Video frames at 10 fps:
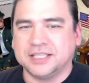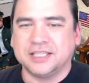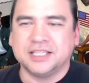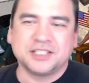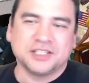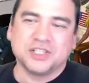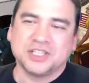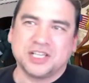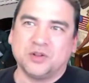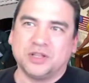This isn't
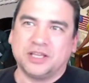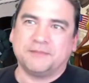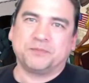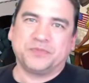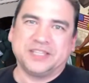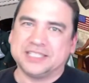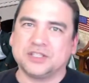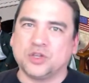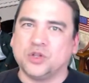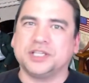the only
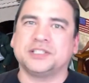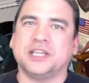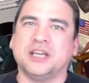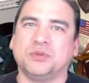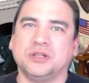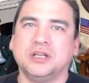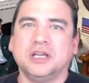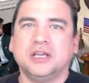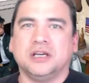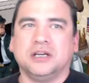example
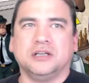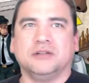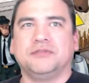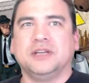of